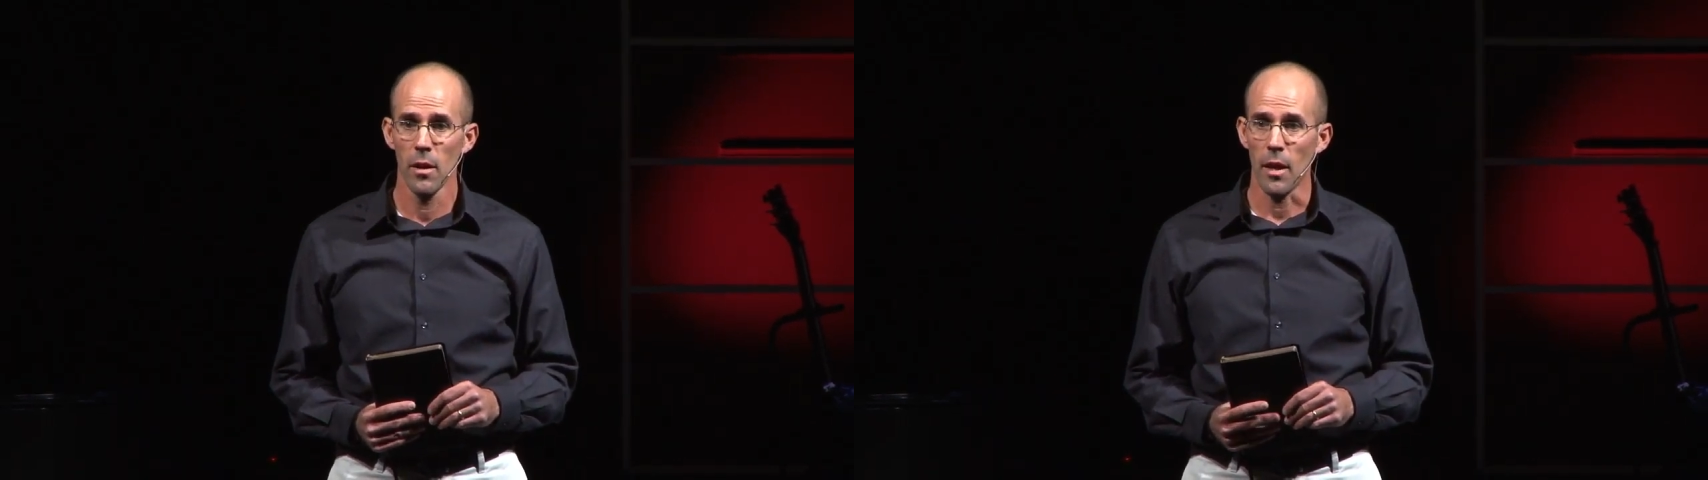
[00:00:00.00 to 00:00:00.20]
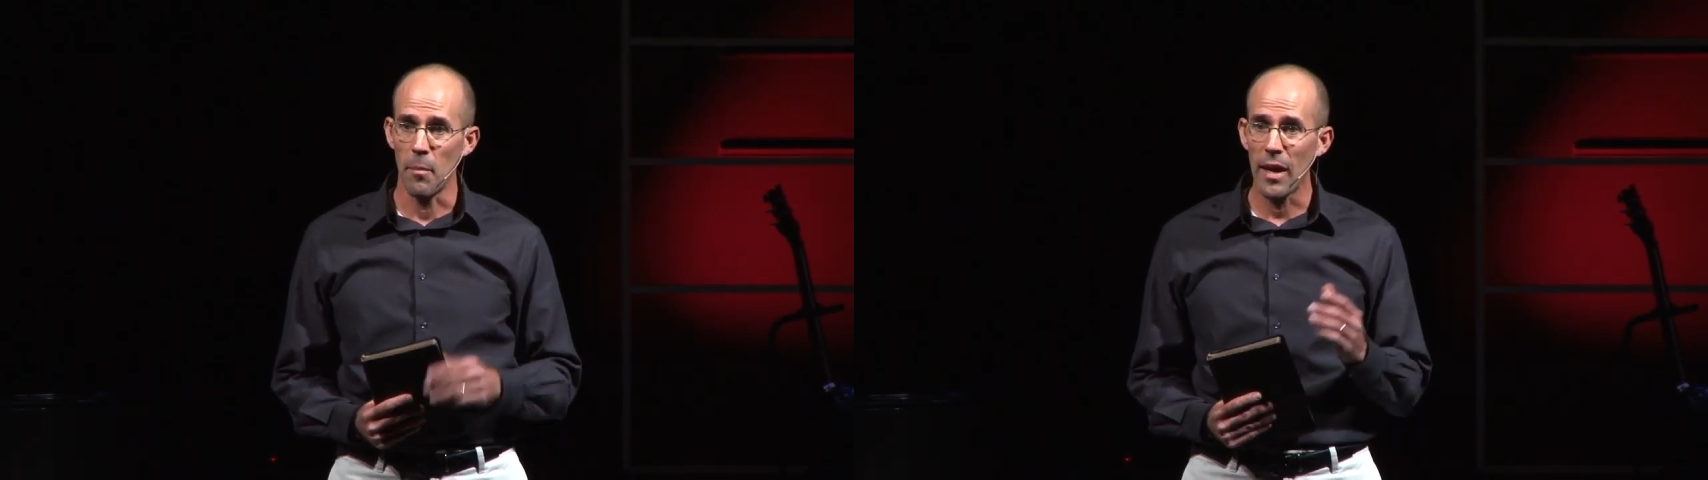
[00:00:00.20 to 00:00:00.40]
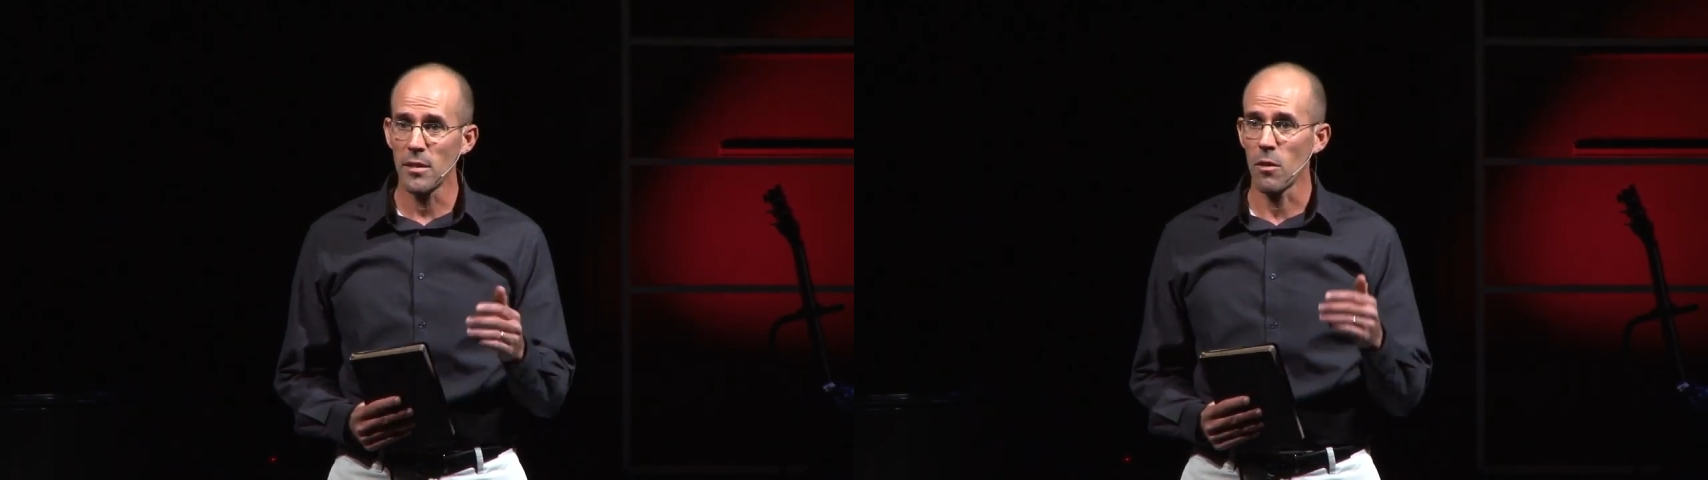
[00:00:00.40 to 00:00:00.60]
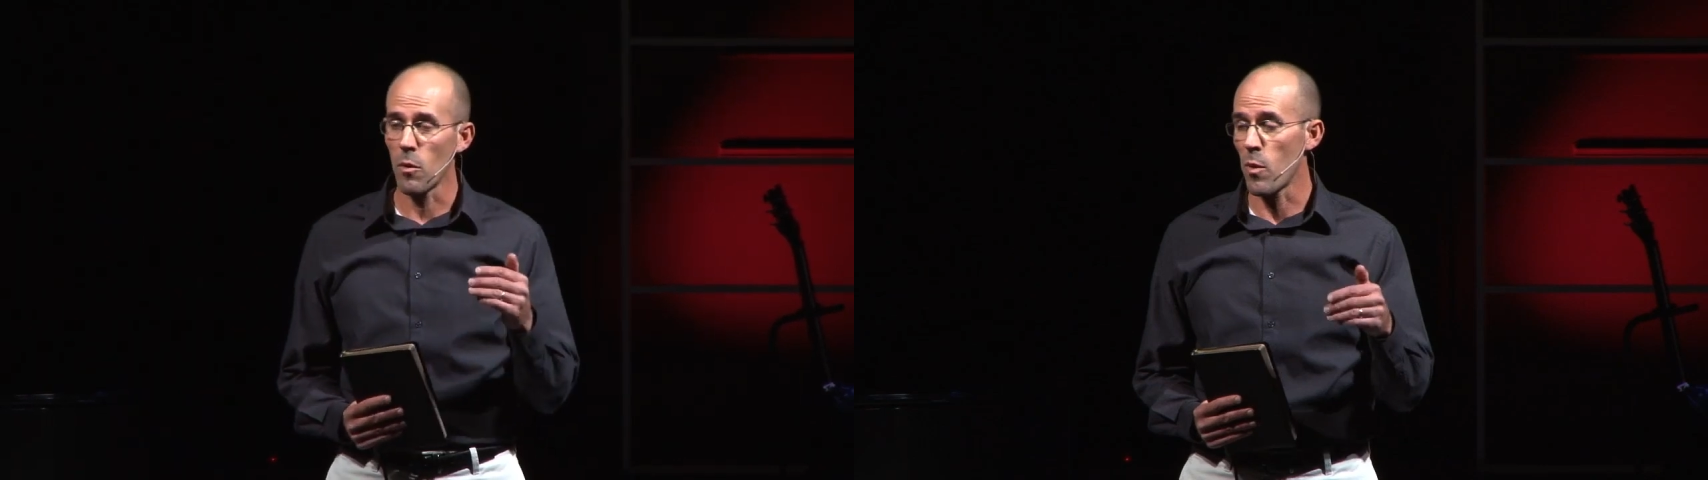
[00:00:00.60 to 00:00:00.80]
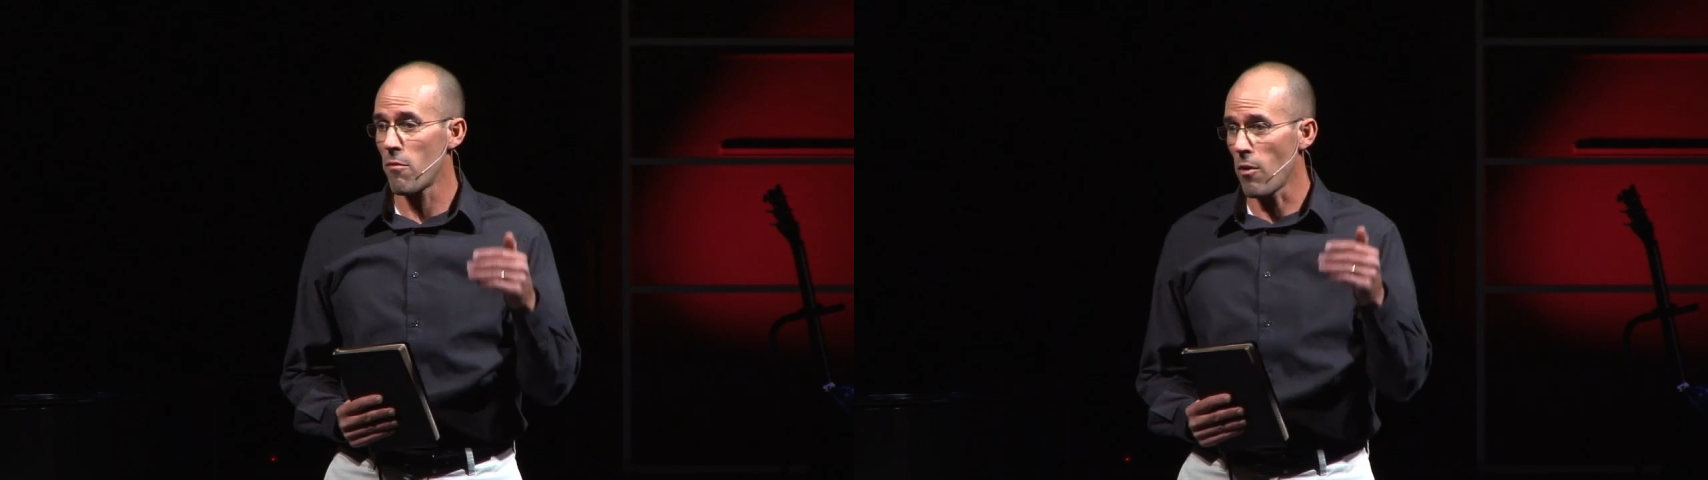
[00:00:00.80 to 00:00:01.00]
That means that
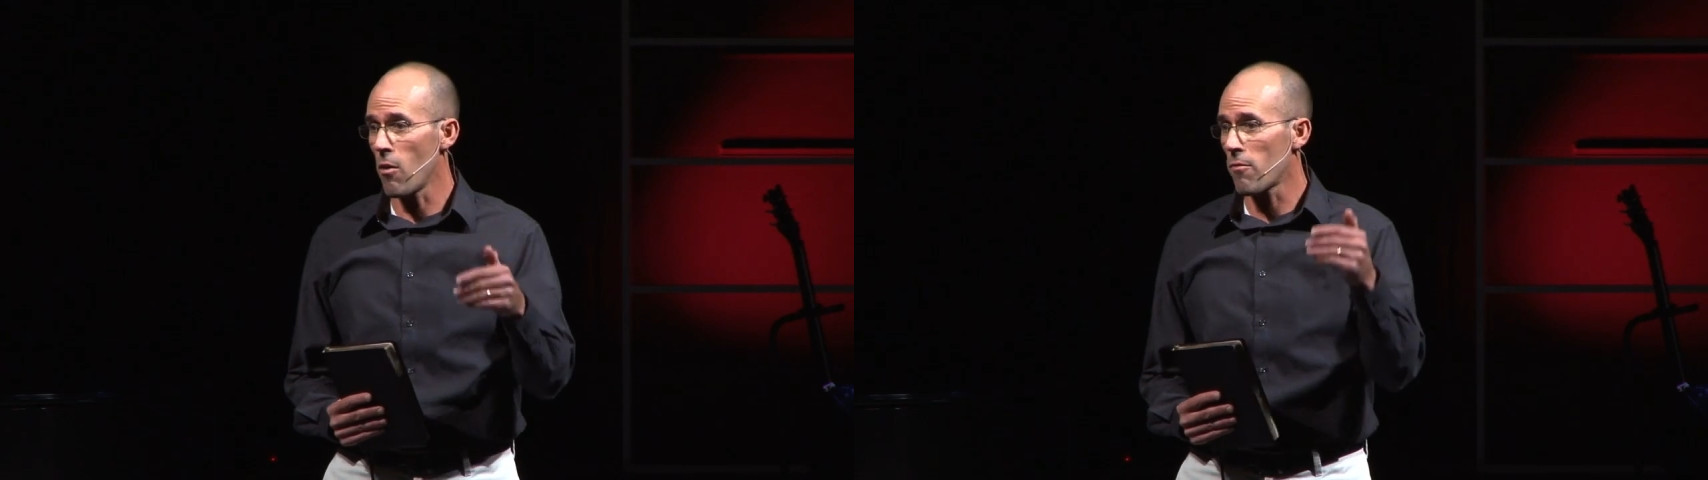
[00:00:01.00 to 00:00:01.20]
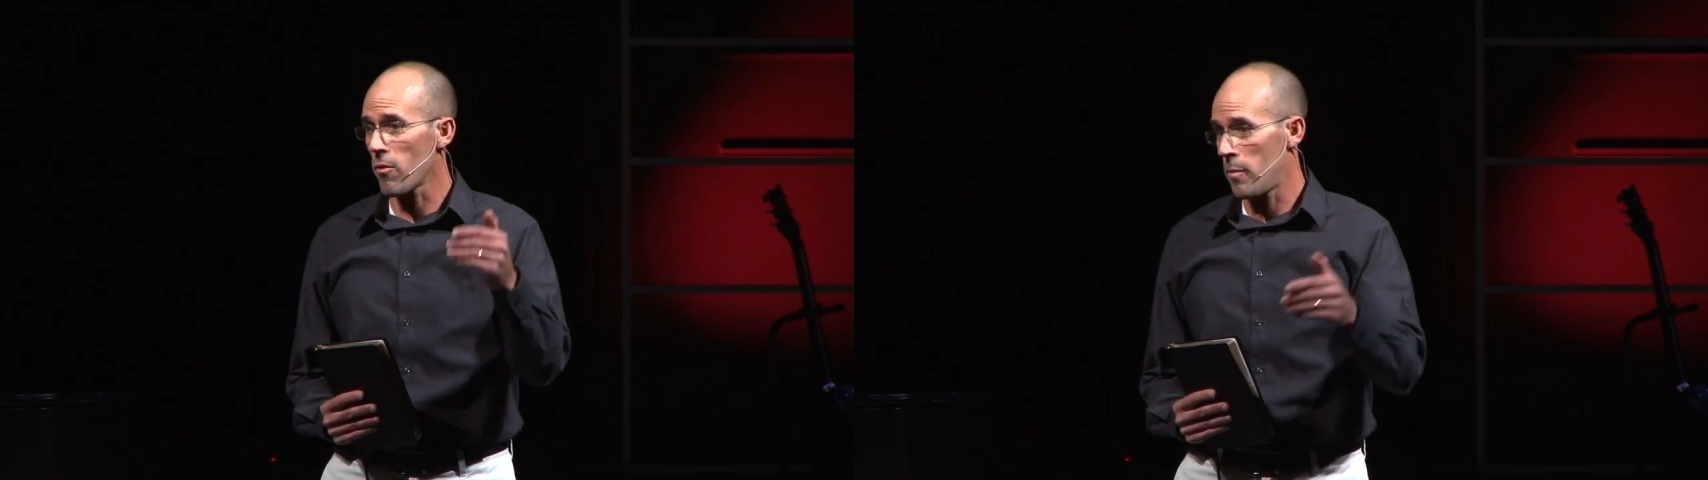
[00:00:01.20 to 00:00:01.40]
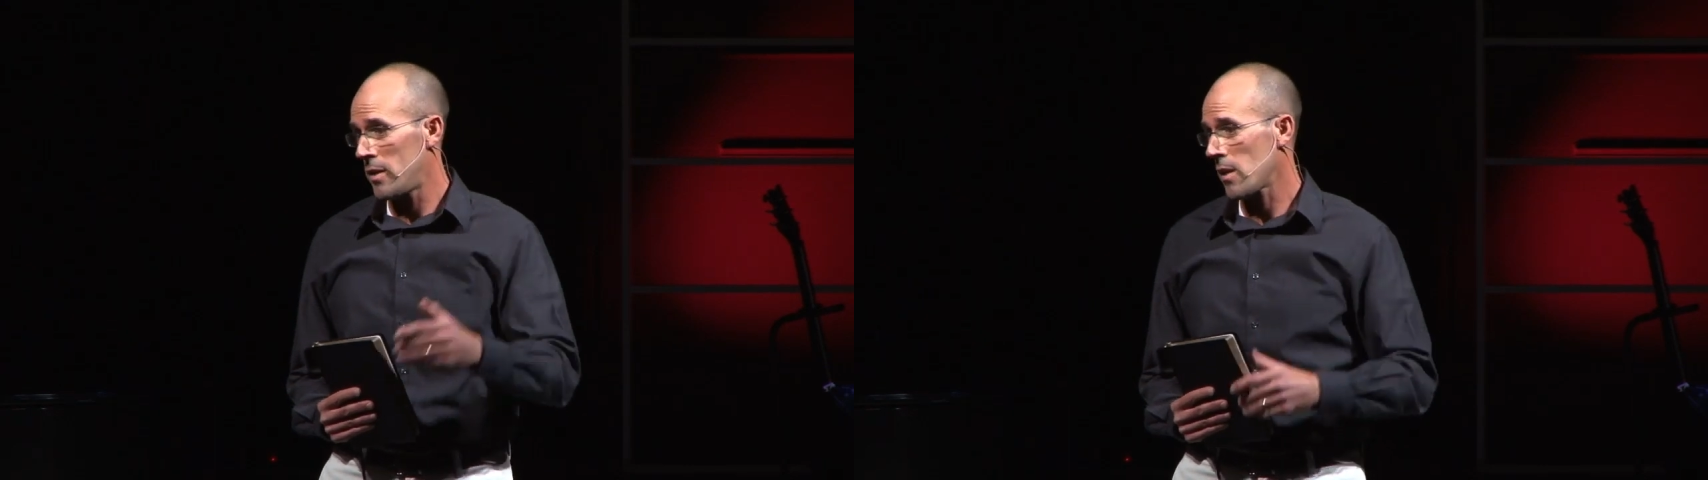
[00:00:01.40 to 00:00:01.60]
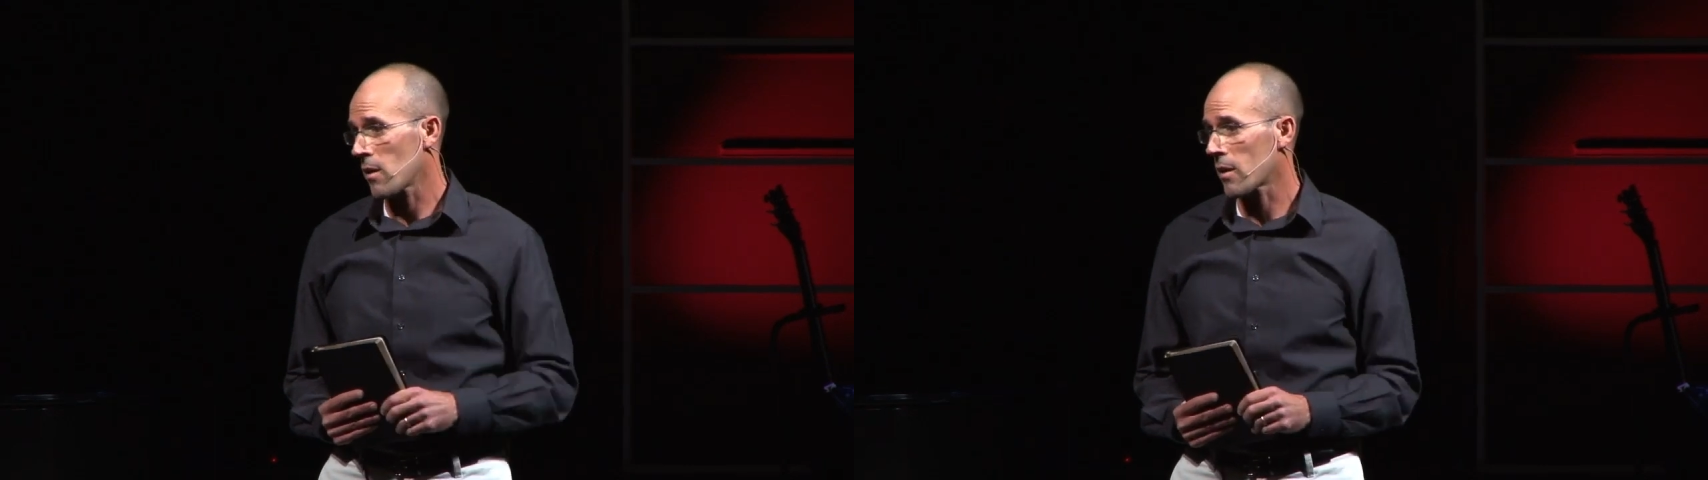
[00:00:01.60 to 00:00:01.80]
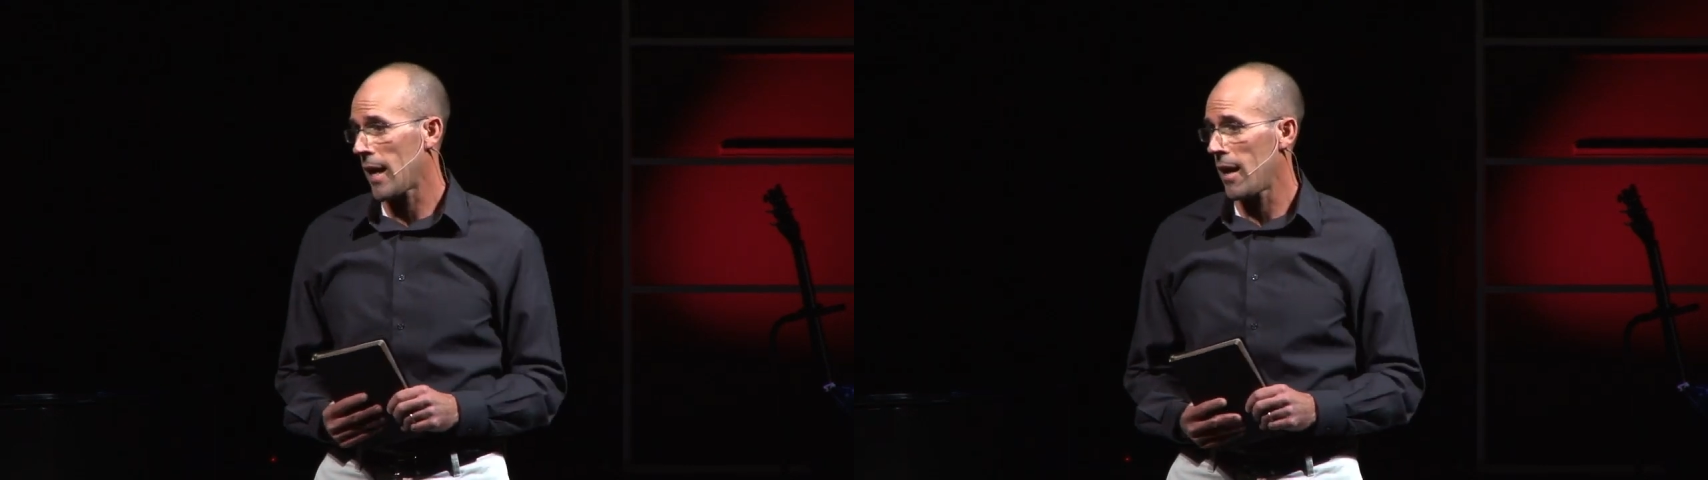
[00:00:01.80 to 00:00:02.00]
when we vote for a
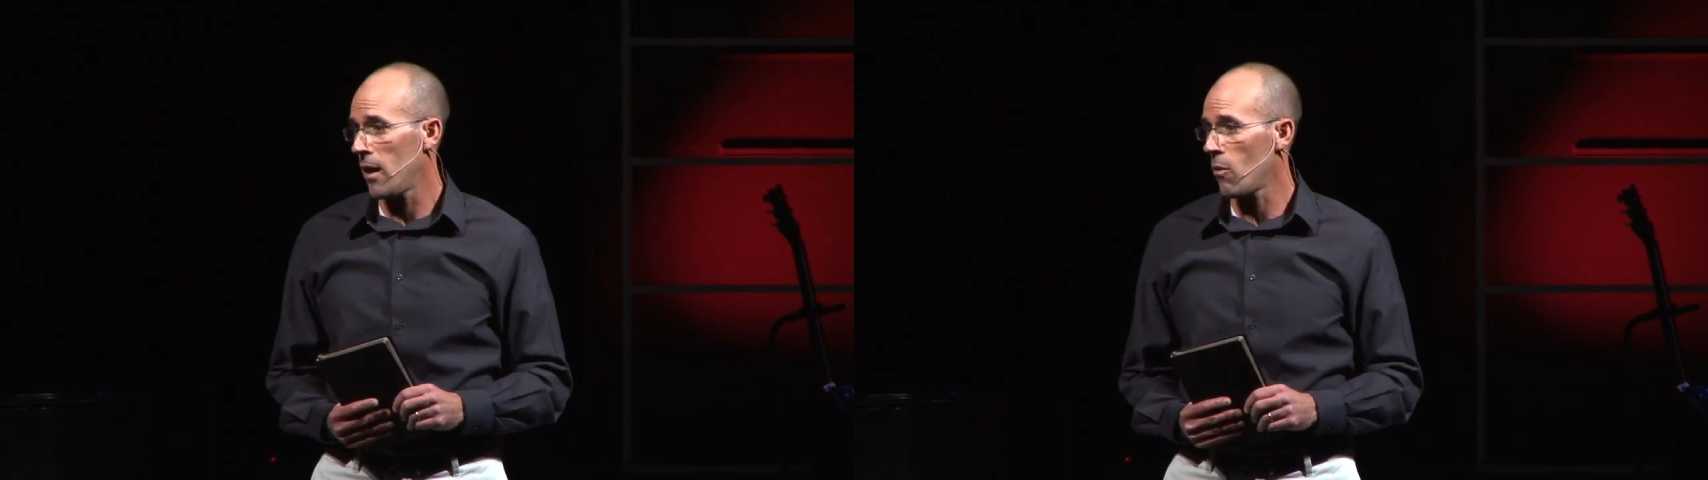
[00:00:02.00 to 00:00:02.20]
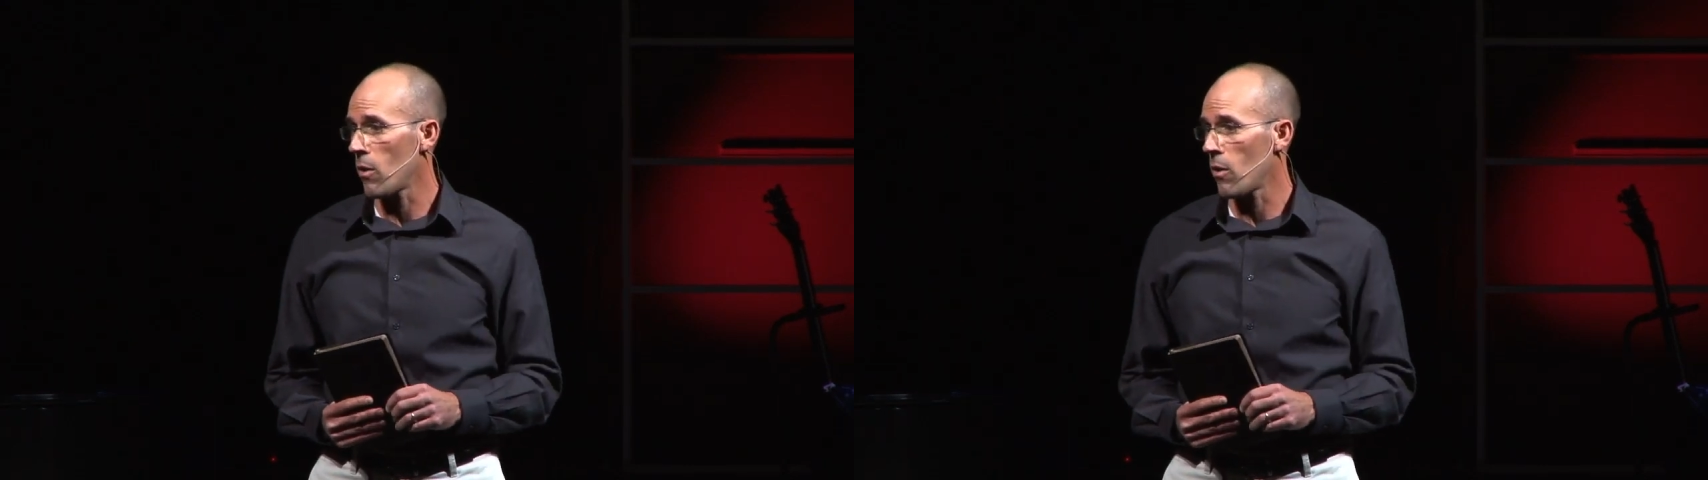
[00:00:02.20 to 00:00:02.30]
particular candidate,